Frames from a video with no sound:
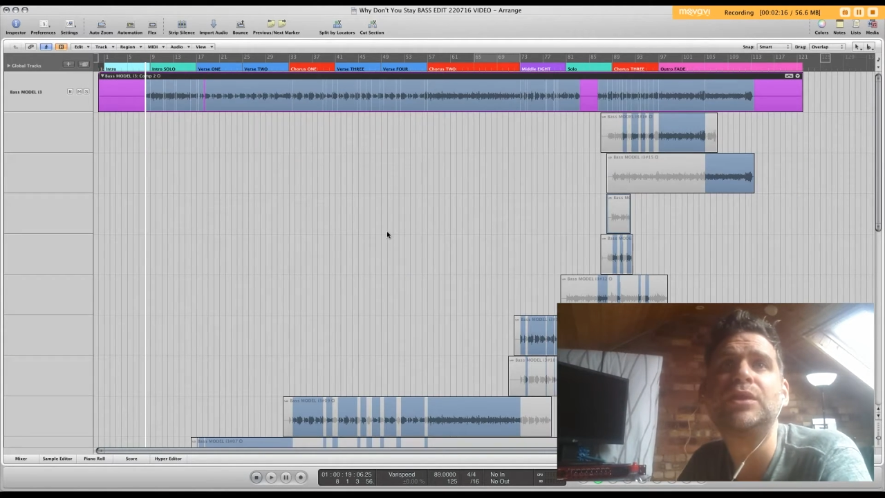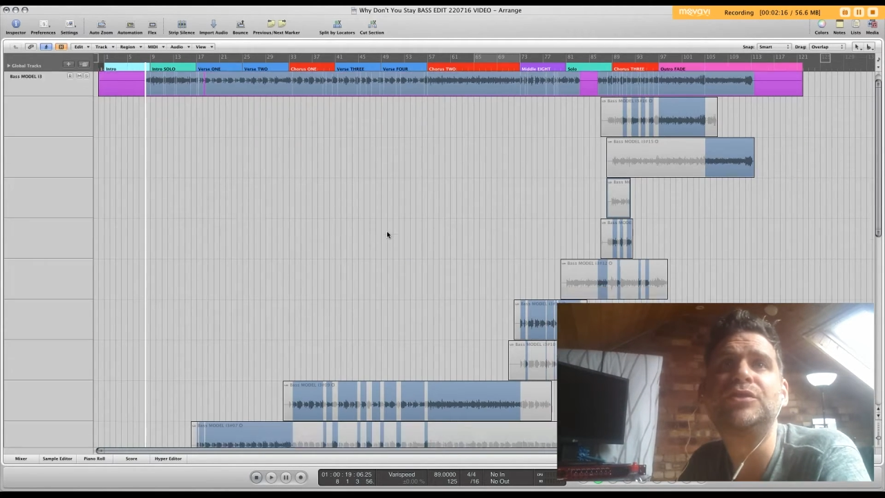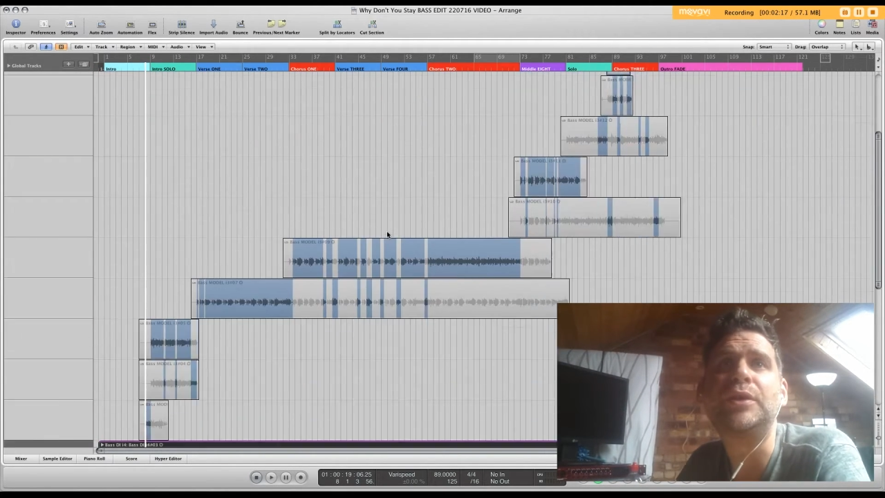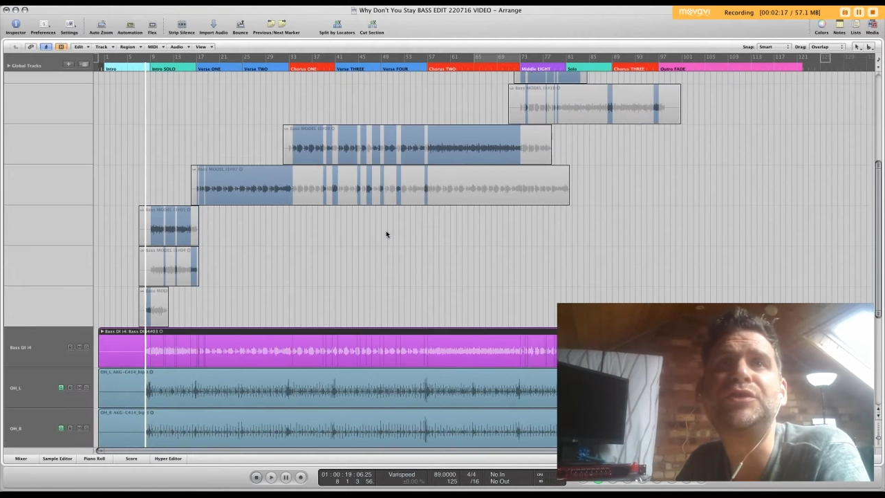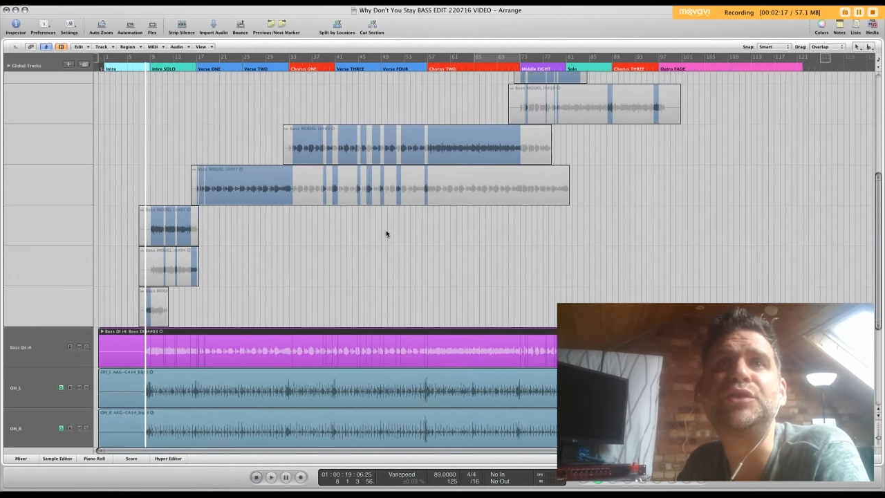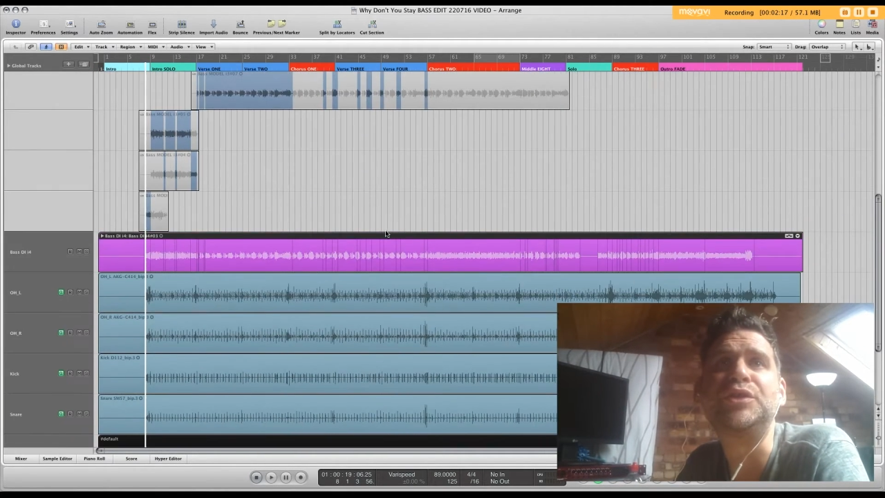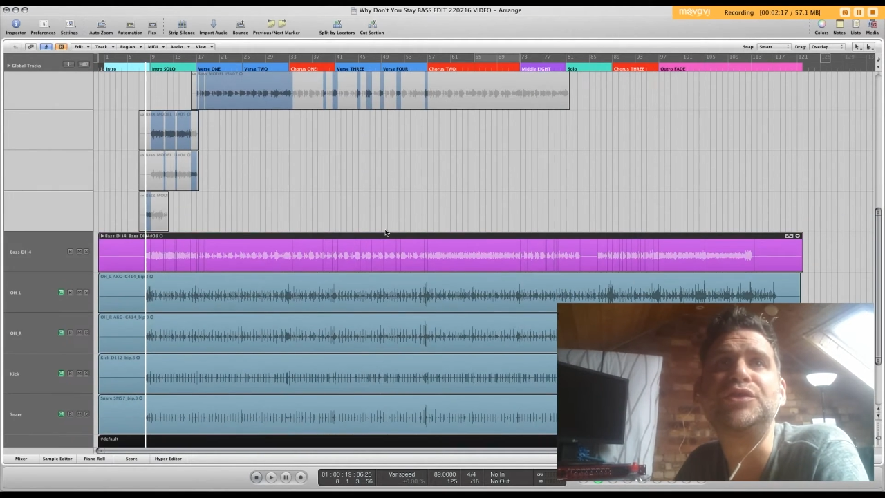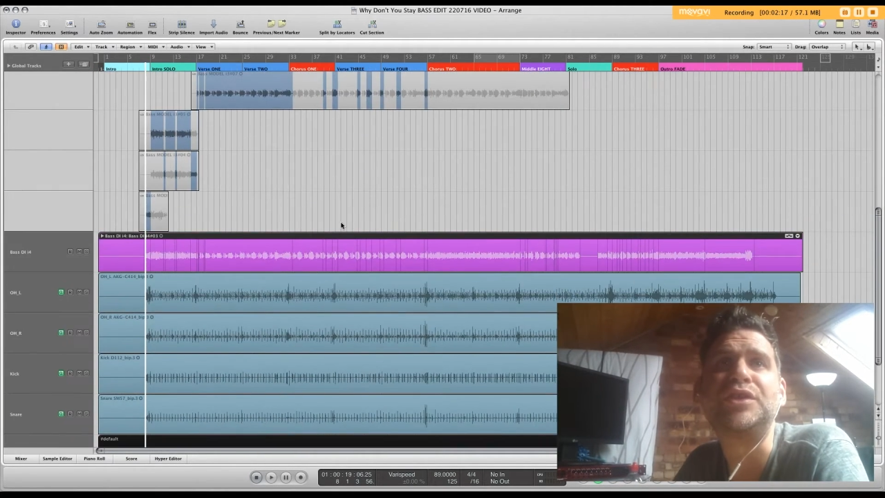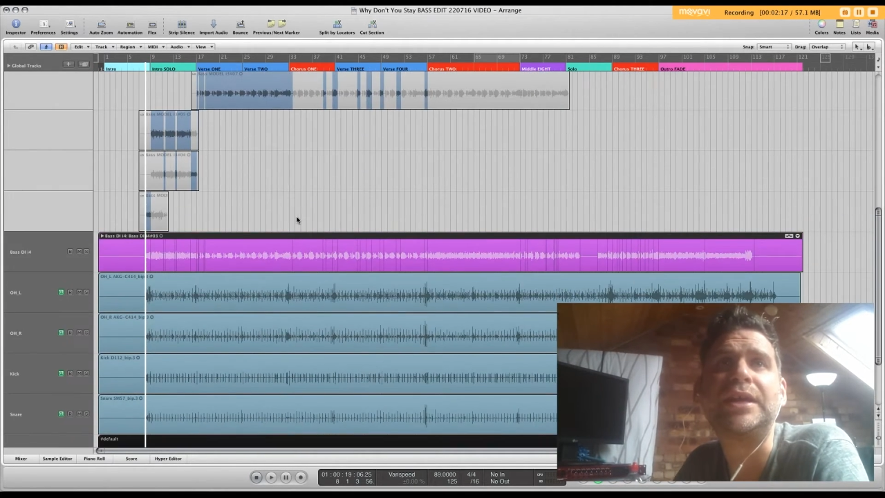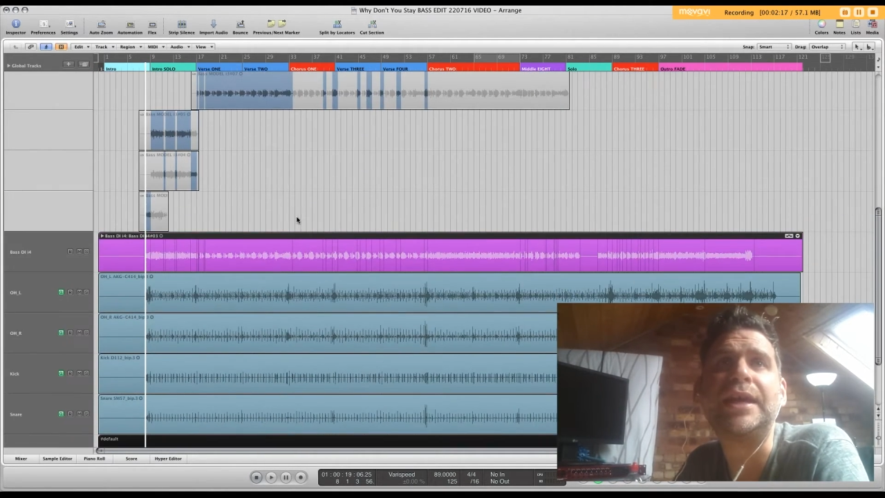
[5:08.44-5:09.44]
So as you can
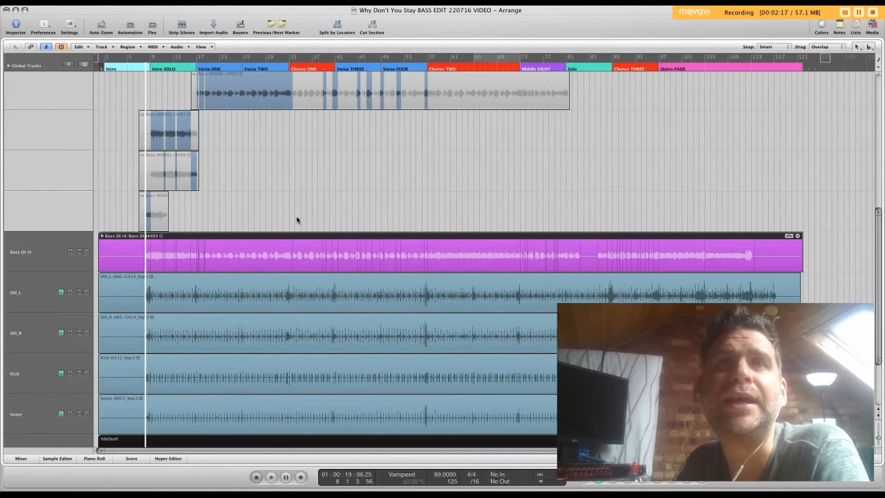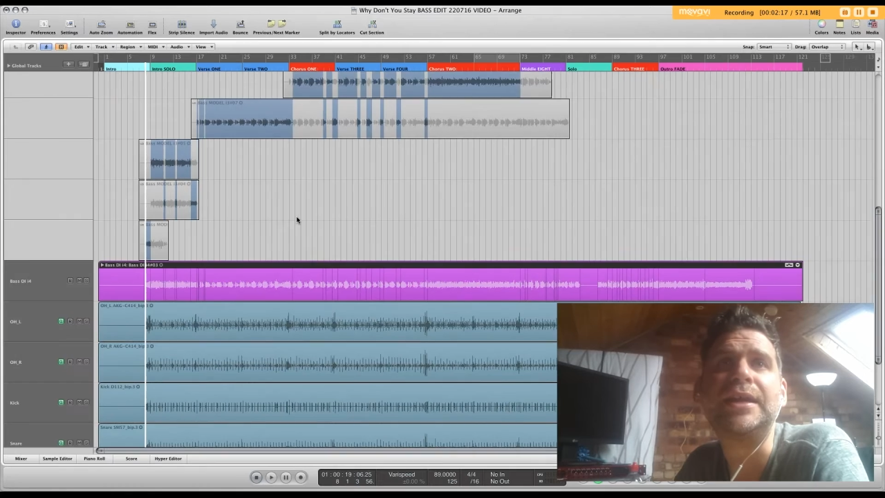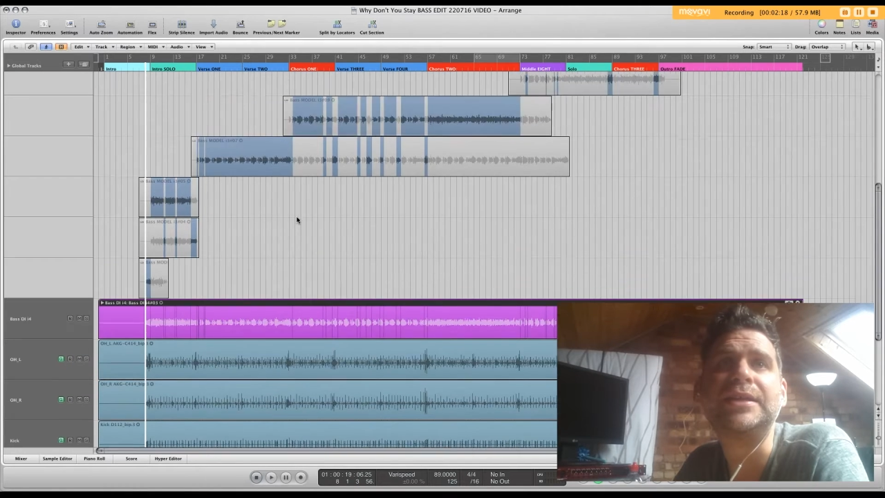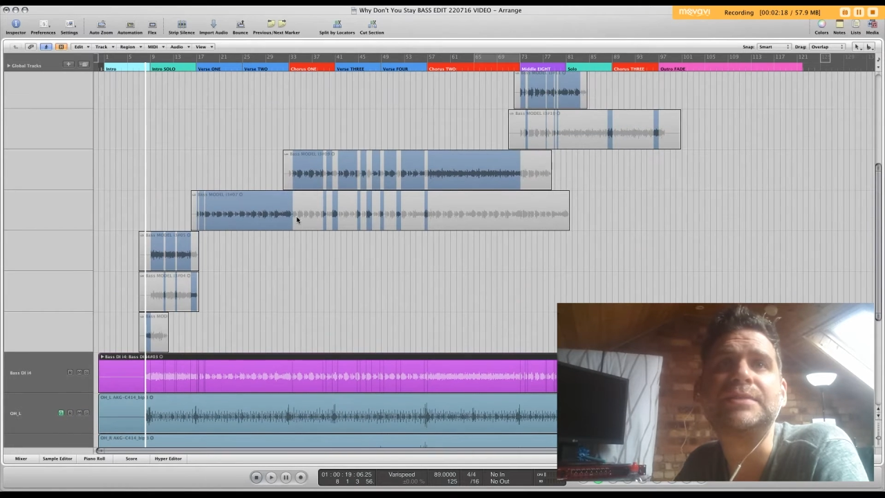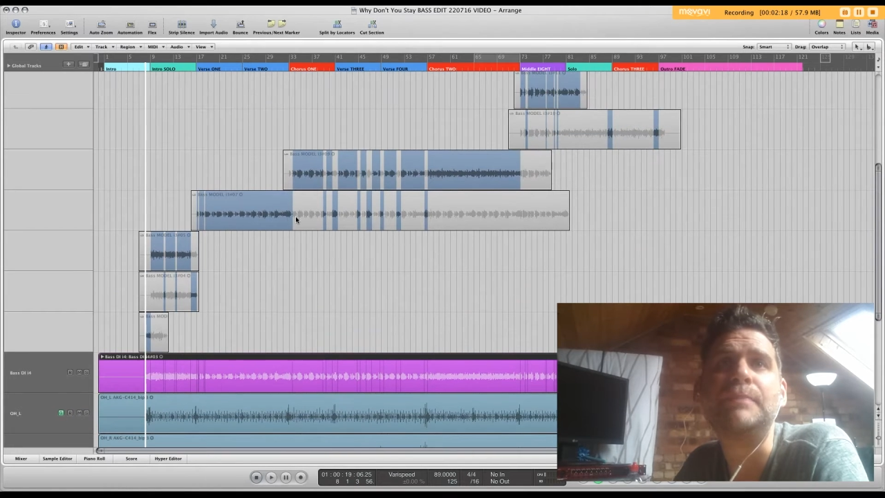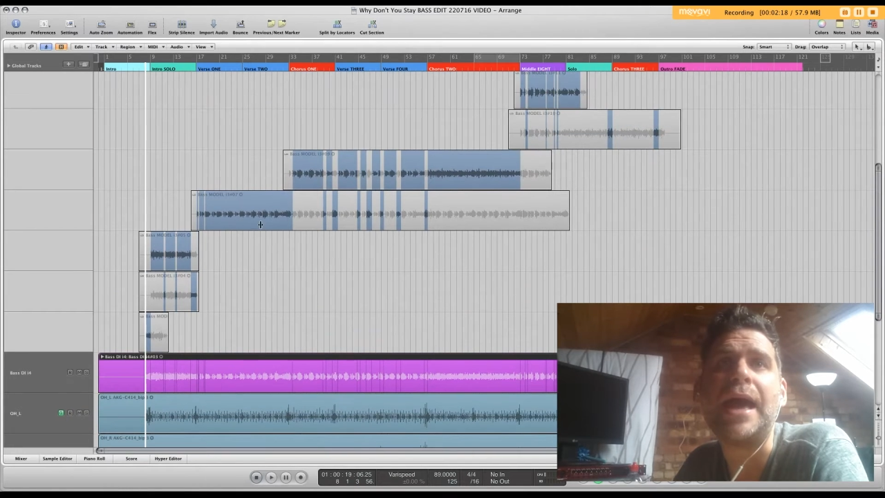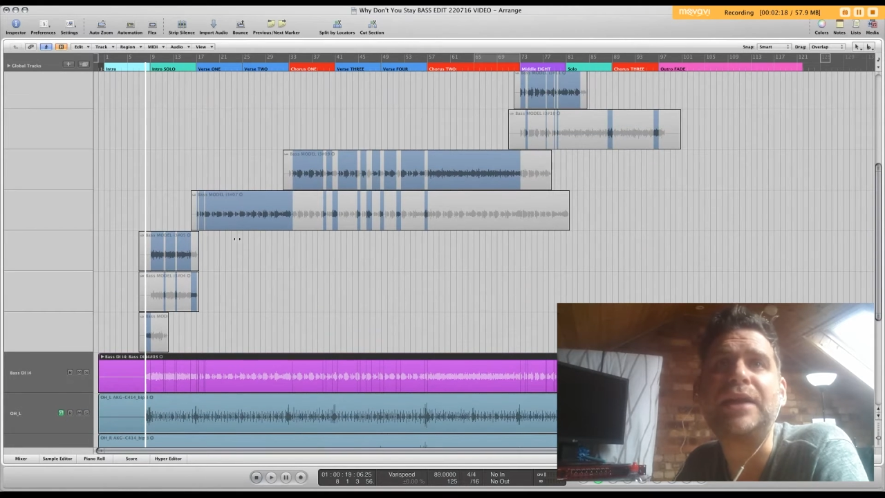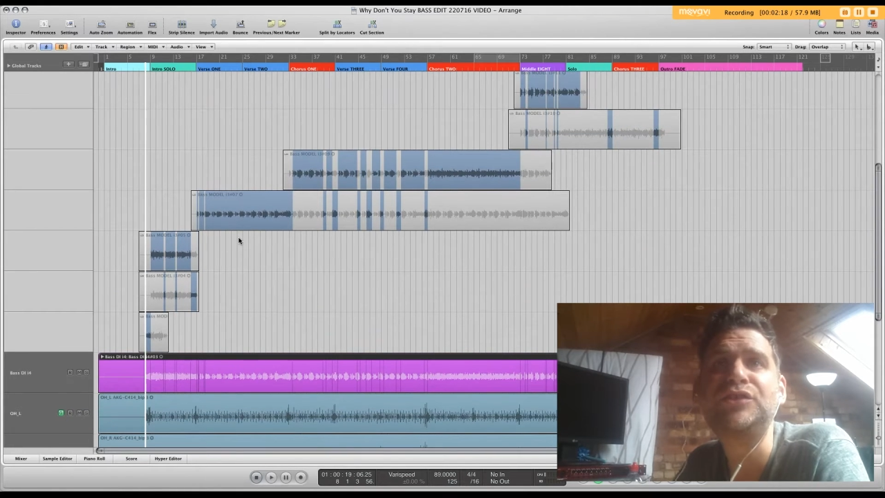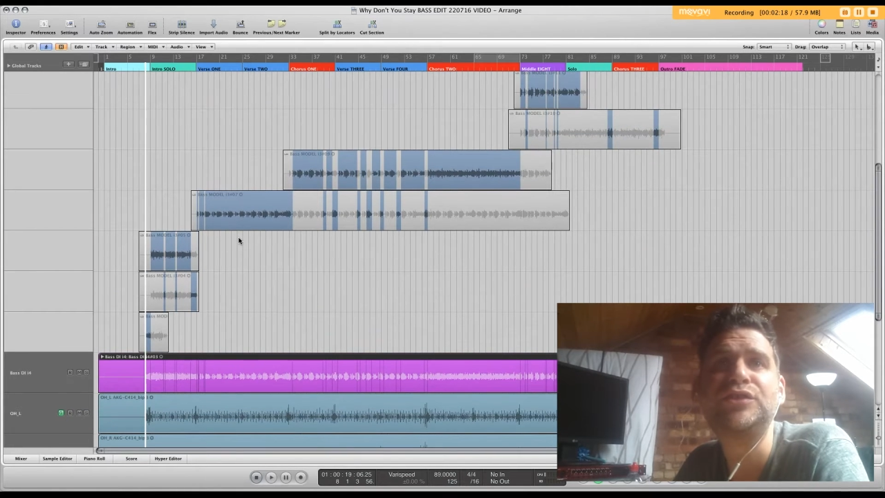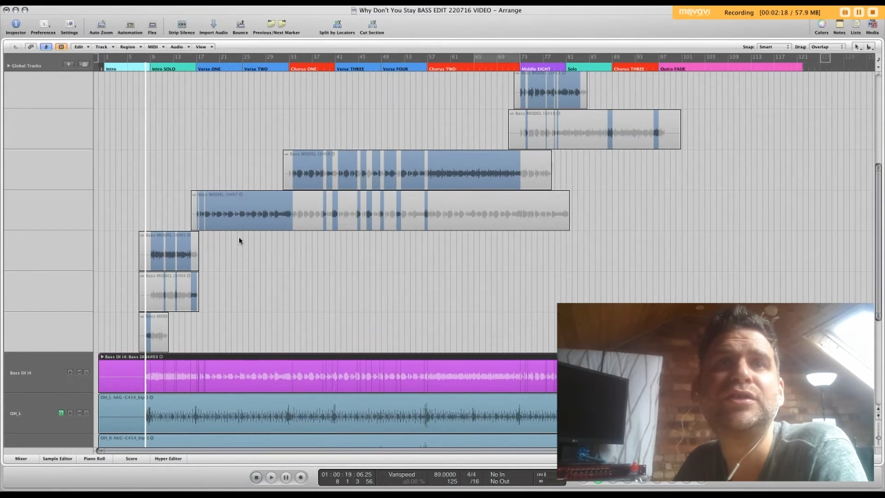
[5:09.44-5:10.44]
see here, this
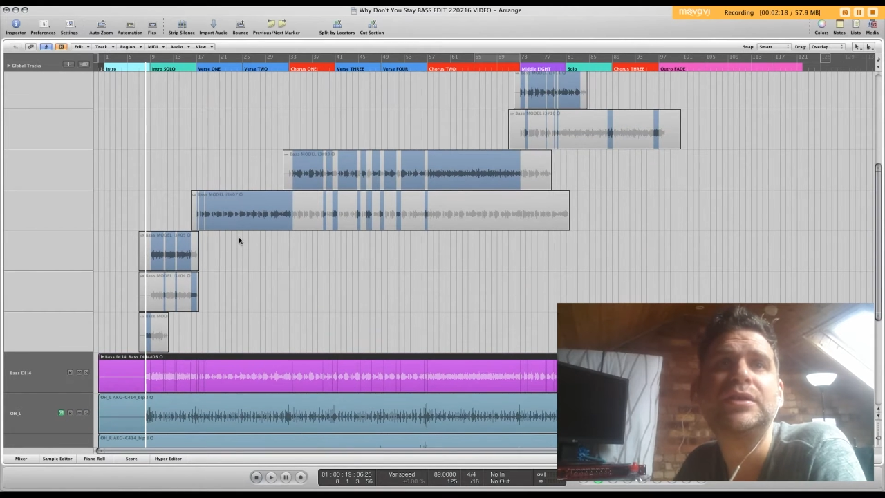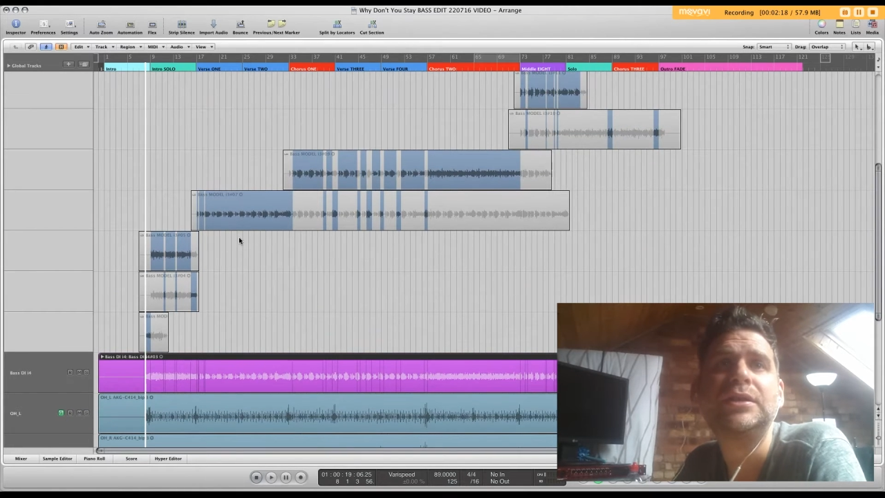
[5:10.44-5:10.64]
mess